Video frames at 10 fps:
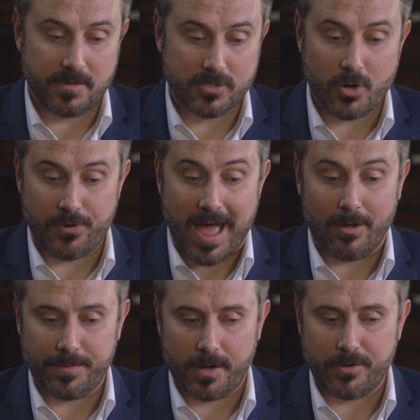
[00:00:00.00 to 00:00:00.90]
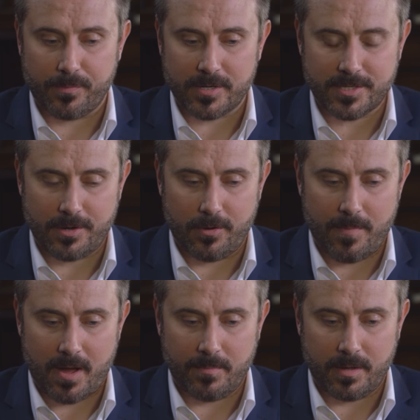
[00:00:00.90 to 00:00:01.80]
There's no doubt that under President
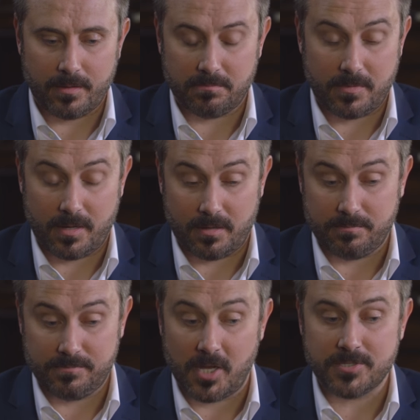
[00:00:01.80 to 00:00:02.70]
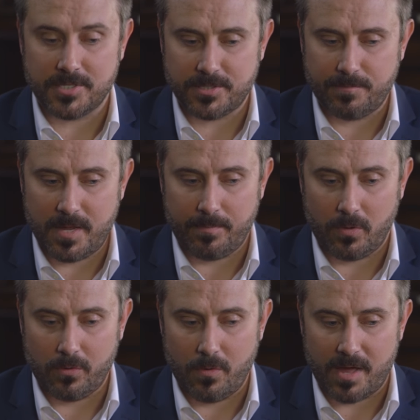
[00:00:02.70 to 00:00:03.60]
Obama, uh, dozens of
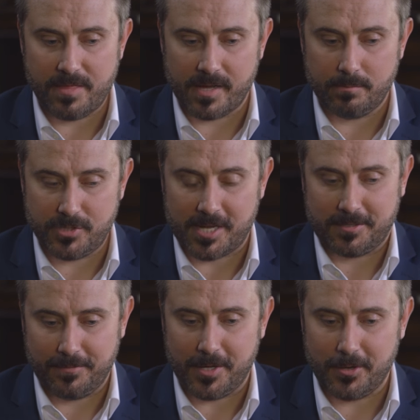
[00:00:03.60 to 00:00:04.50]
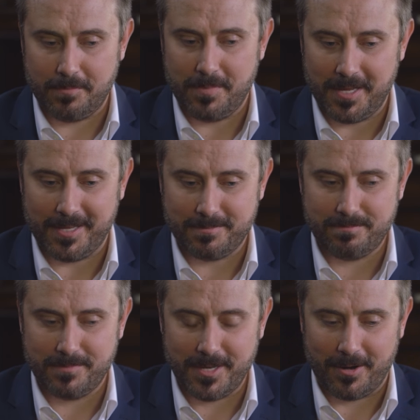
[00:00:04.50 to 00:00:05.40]
people who I think objectively could be,
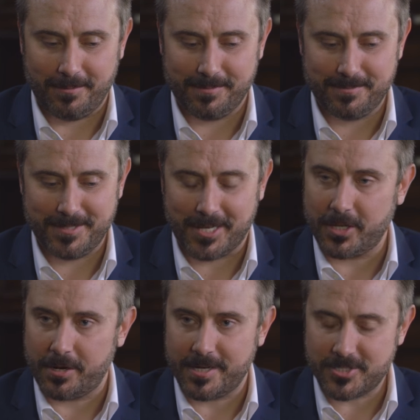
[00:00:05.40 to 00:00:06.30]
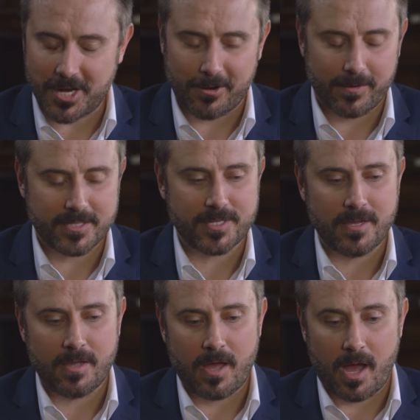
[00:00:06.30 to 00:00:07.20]
you know, declared as terrorists
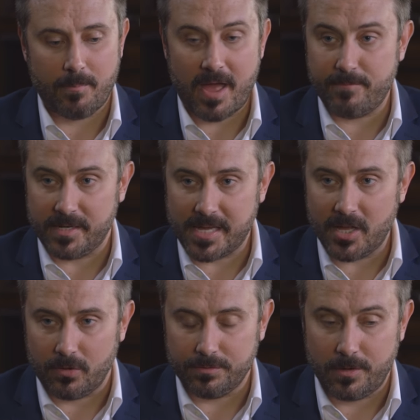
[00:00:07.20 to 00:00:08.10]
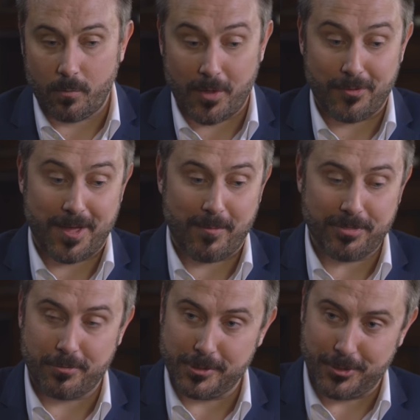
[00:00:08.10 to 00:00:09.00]
um, have been killed. Whether they
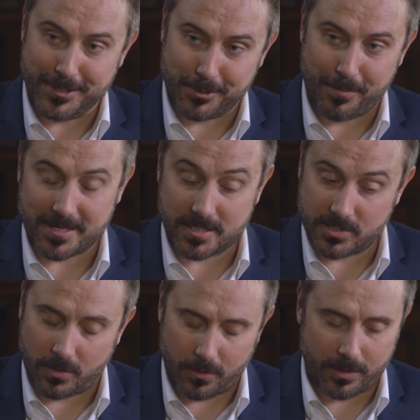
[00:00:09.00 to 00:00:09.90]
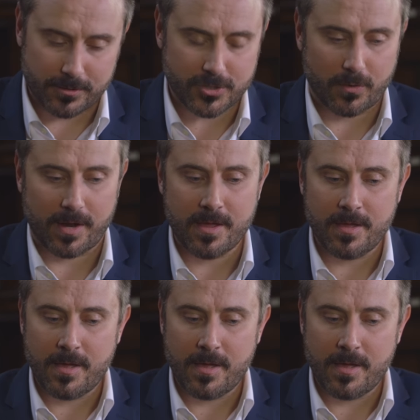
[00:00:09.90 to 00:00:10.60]
went through a judicial process is a whole other story.